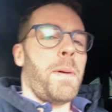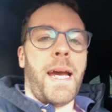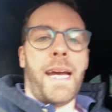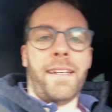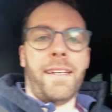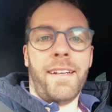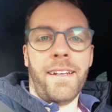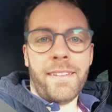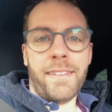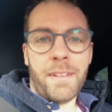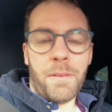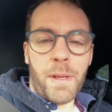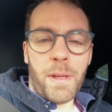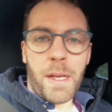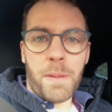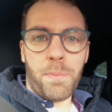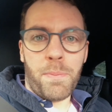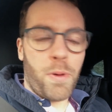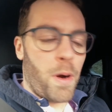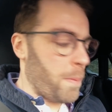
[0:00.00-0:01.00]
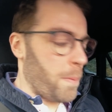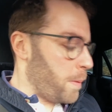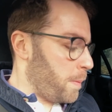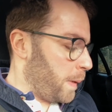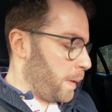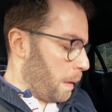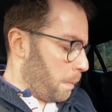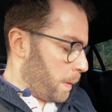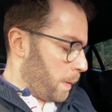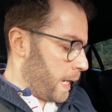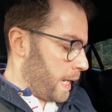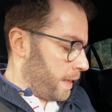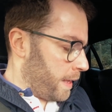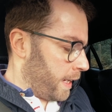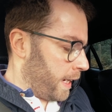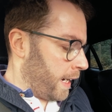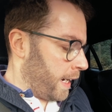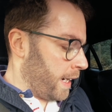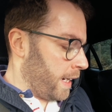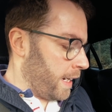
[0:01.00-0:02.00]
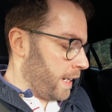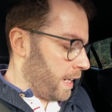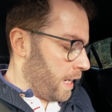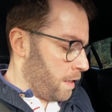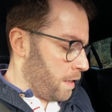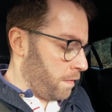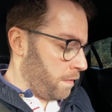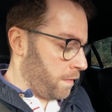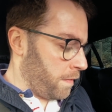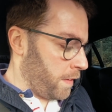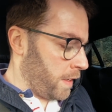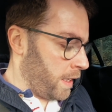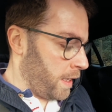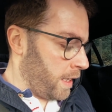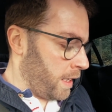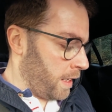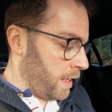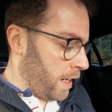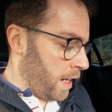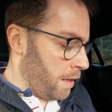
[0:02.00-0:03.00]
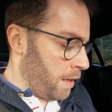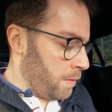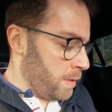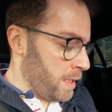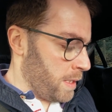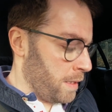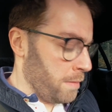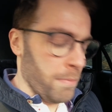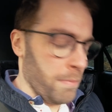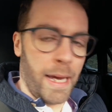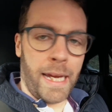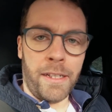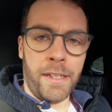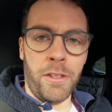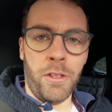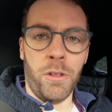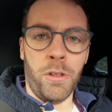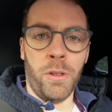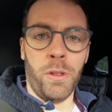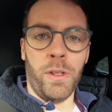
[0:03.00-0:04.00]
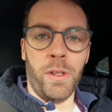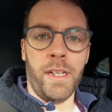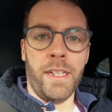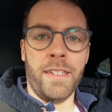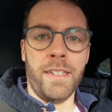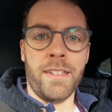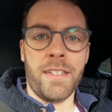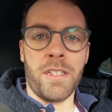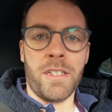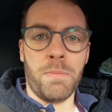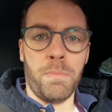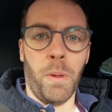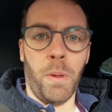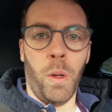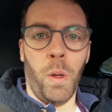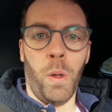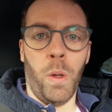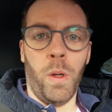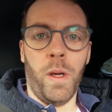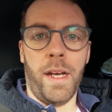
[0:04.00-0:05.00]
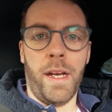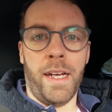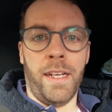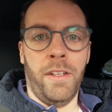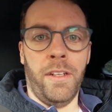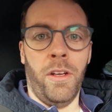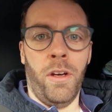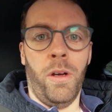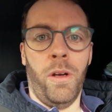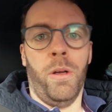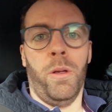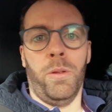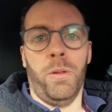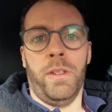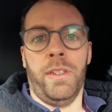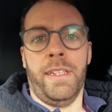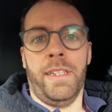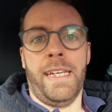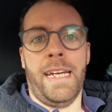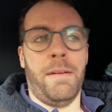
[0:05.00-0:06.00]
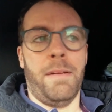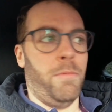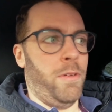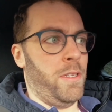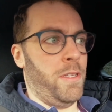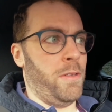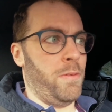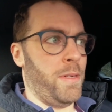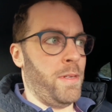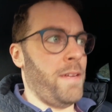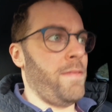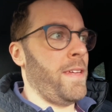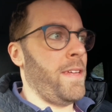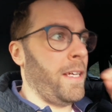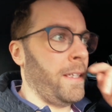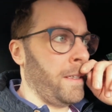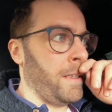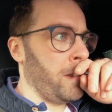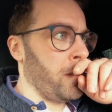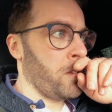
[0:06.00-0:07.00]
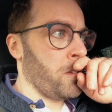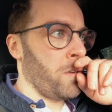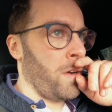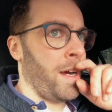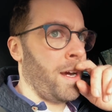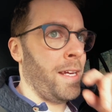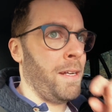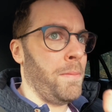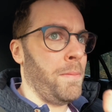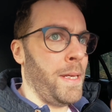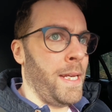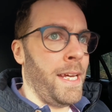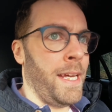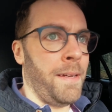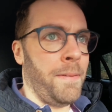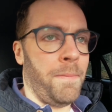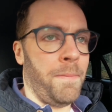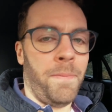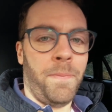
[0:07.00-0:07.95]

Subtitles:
bad. I think we could probably beat that if I was in manual and sport and not holding the camera. So we'll give that another try in a minute.